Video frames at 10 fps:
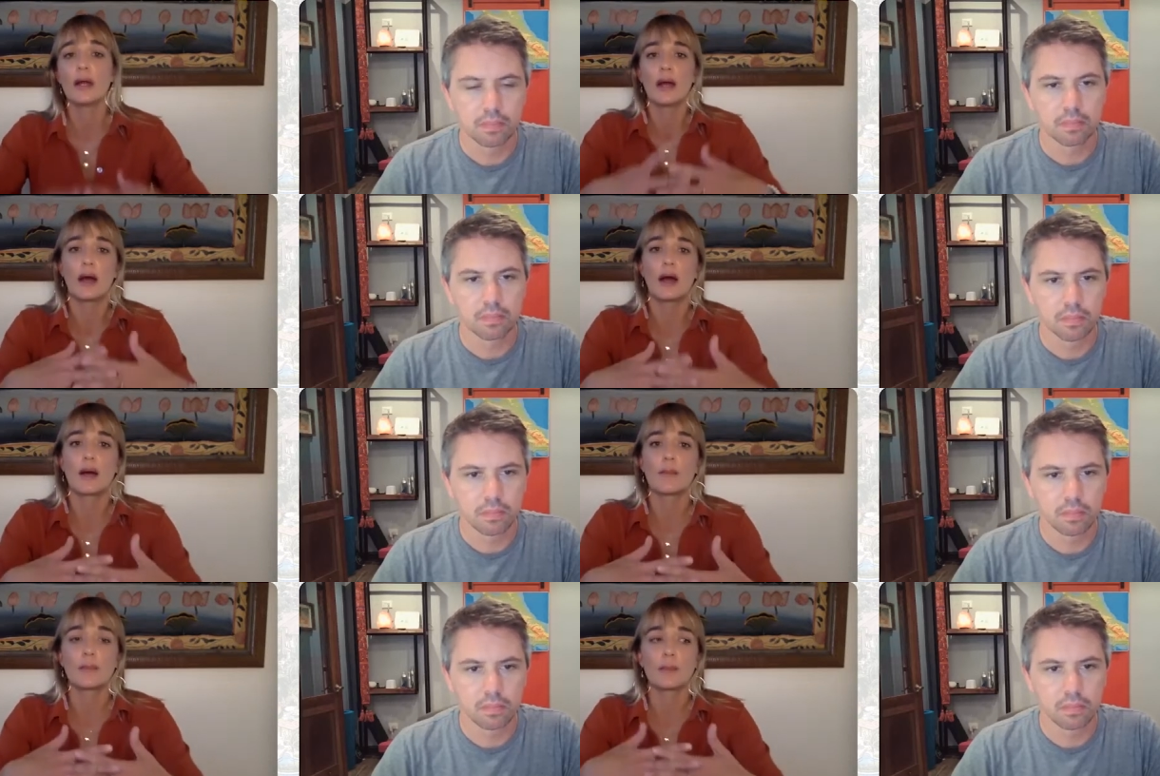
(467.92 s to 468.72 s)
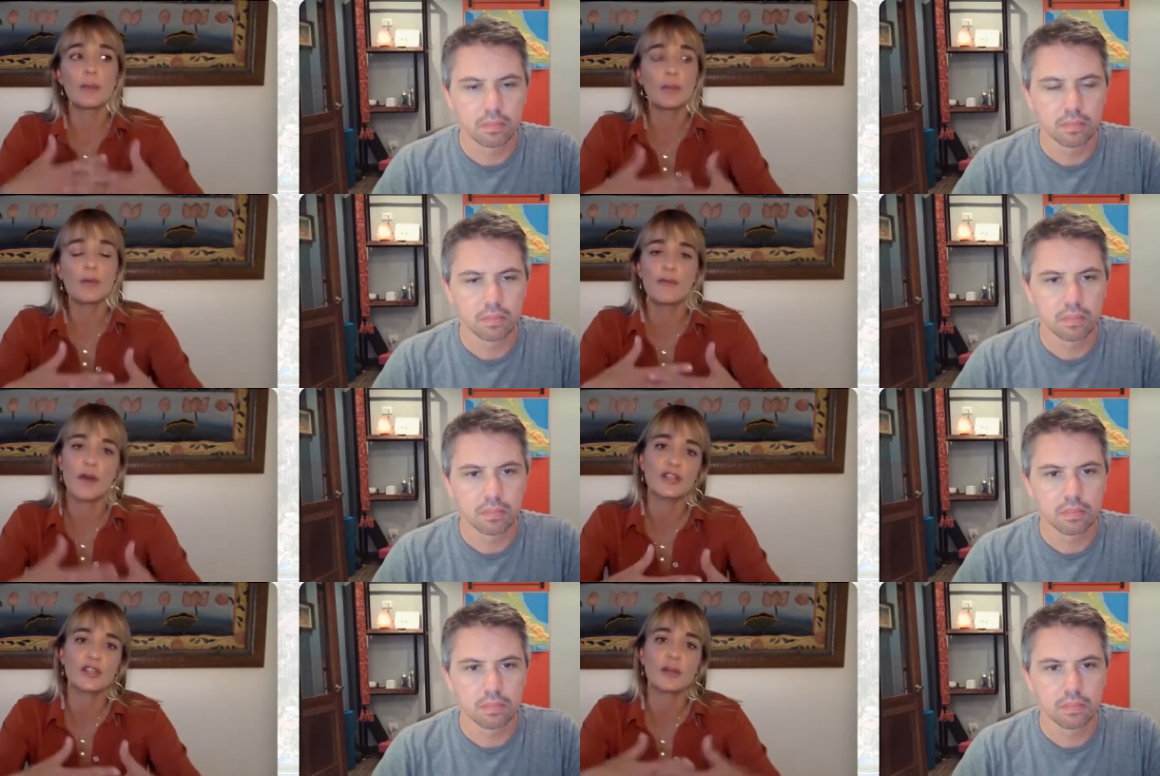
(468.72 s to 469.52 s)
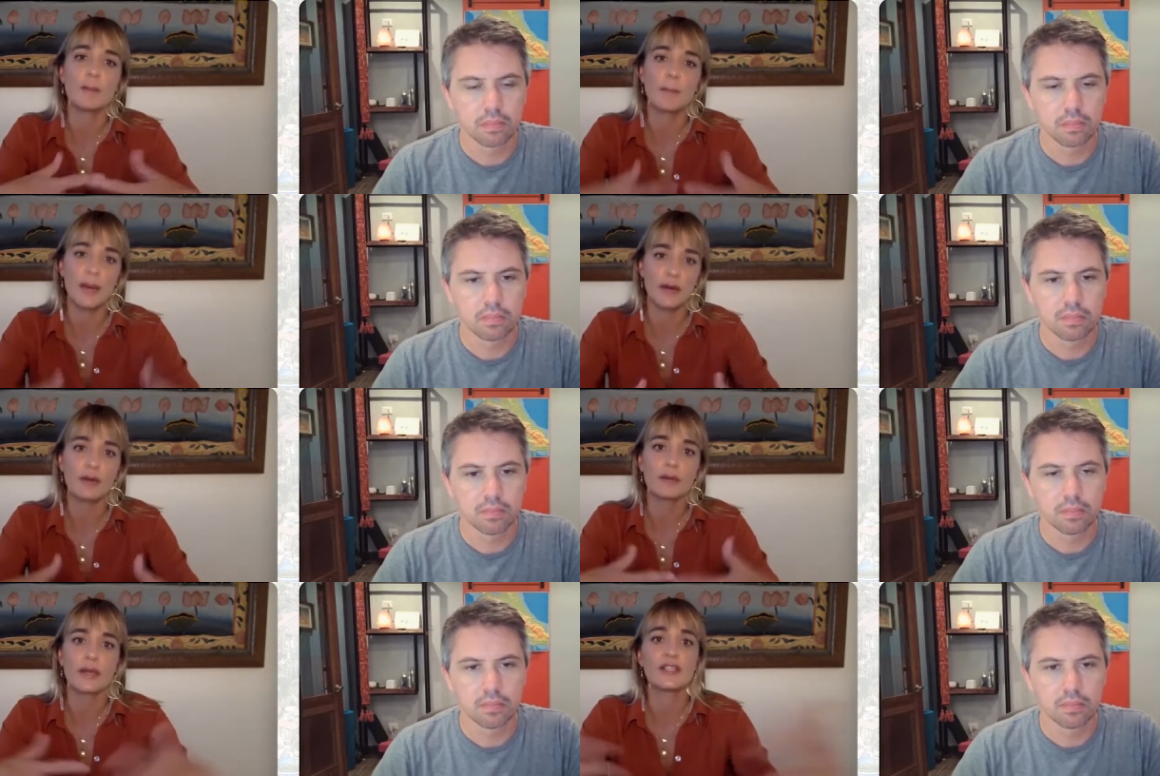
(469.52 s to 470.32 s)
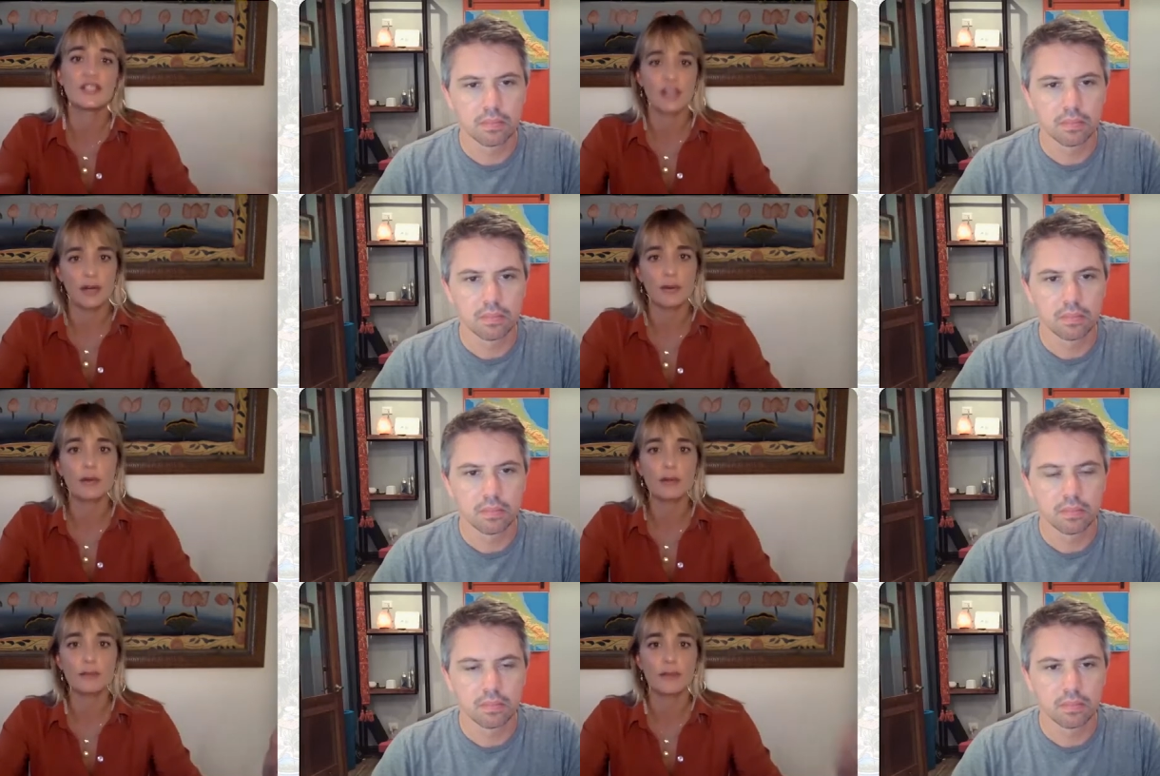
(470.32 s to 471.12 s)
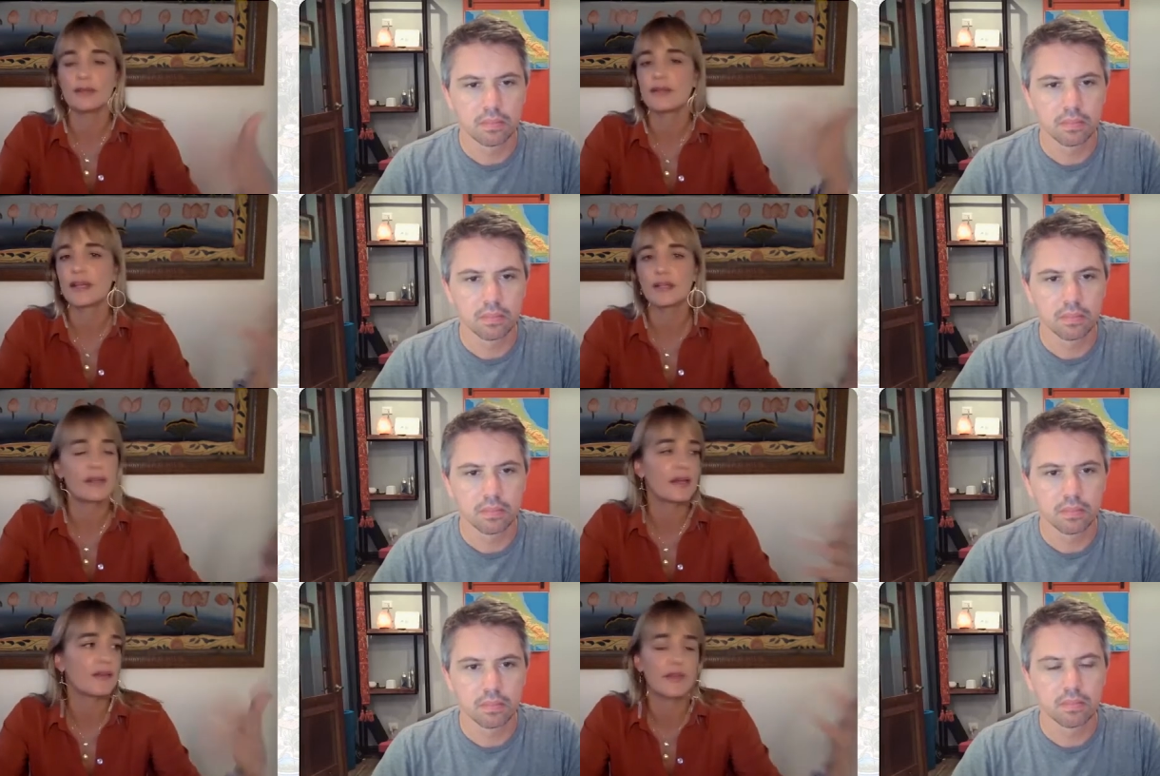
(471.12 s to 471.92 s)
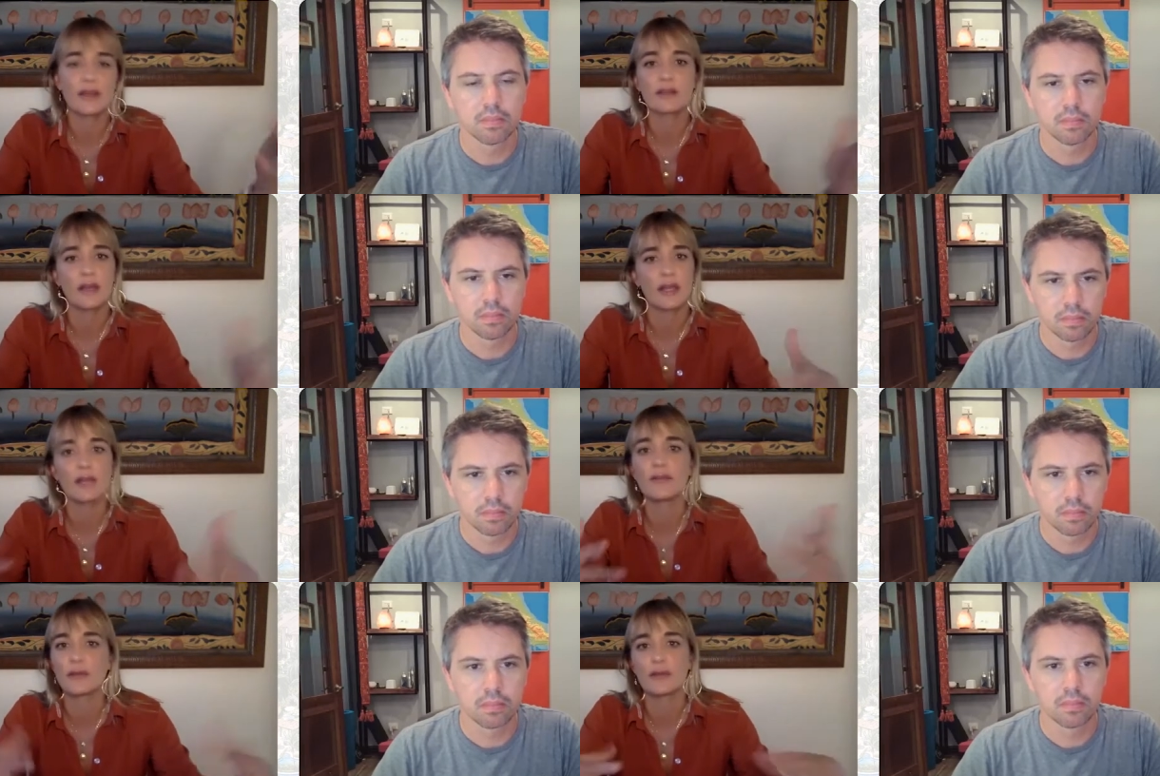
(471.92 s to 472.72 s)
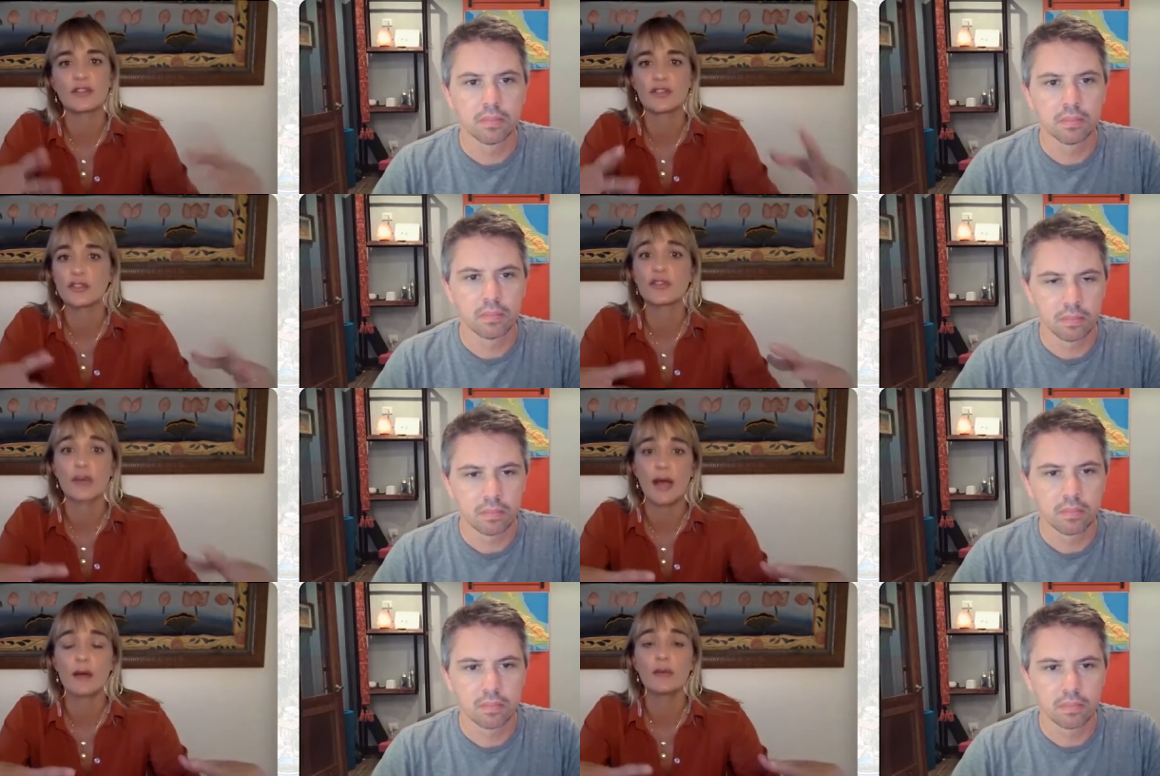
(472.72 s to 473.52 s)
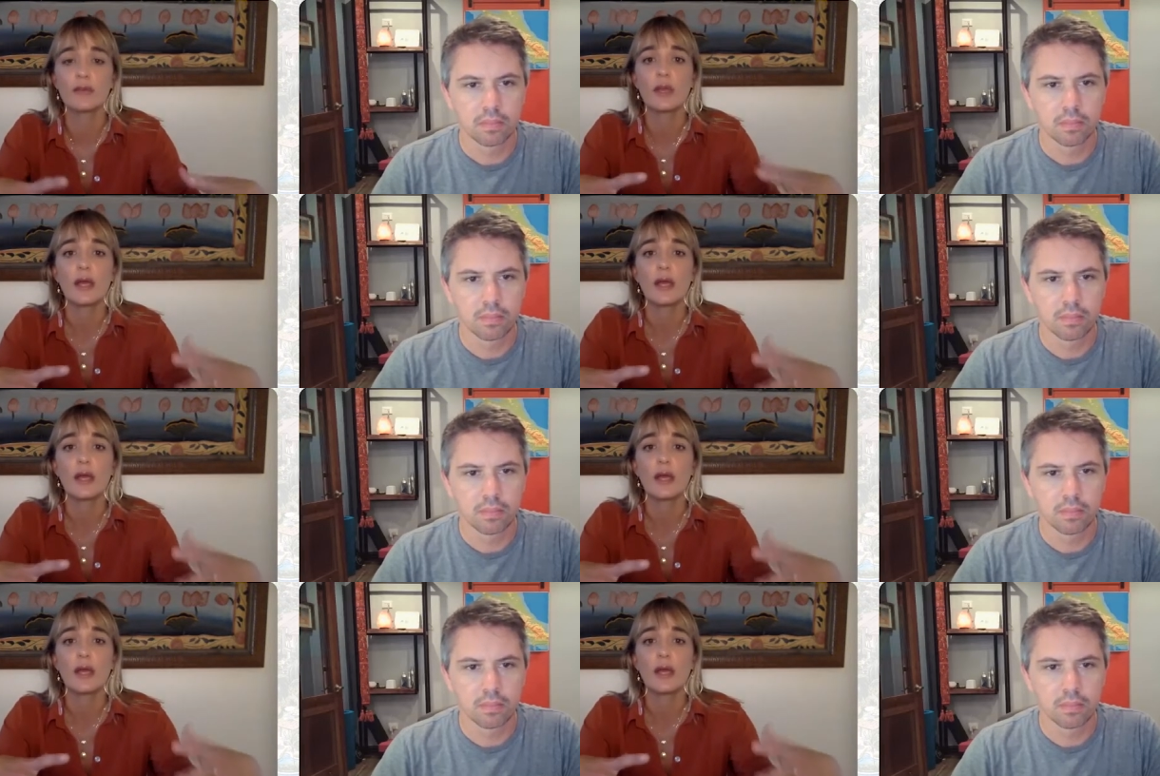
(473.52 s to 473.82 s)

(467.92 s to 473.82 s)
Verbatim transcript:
Speaker 1: um, people function better in general in day to day things, like even if it's just your house,